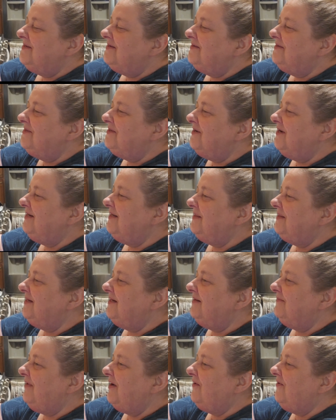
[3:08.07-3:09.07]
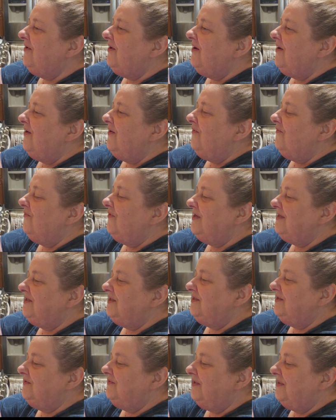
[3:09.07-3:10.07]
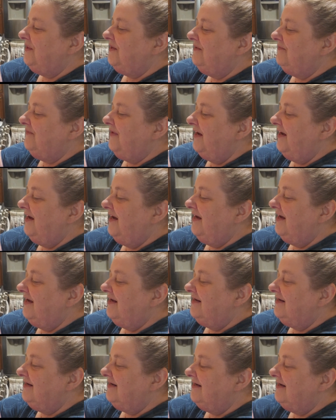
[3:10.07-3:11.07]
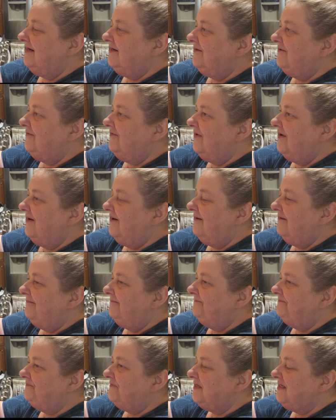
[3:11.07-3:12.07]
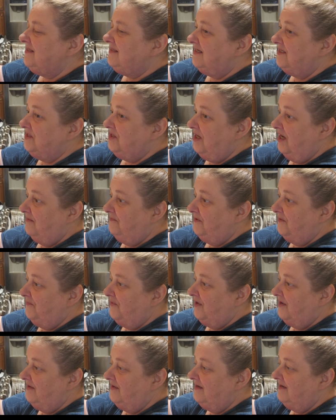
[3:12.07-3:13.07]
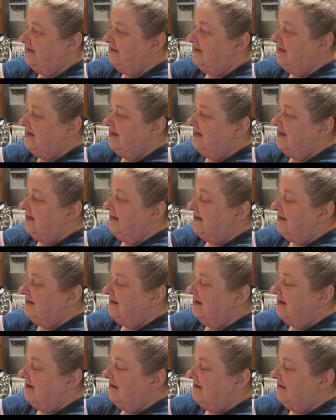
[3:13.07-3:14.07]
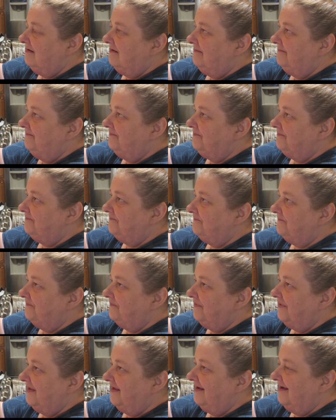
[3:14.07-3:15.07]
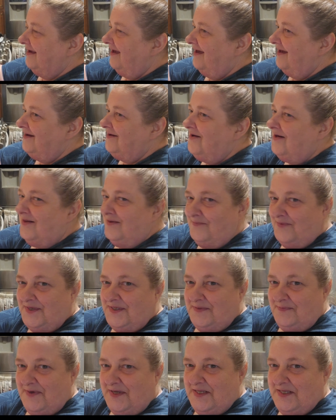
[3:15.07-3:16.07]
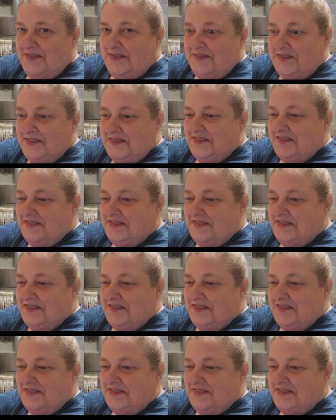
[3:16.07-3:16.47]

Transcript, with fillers: so, I was trying to think about what to do with them. And, you know, because um, I chopped up all the, uh, I call it muskmelon.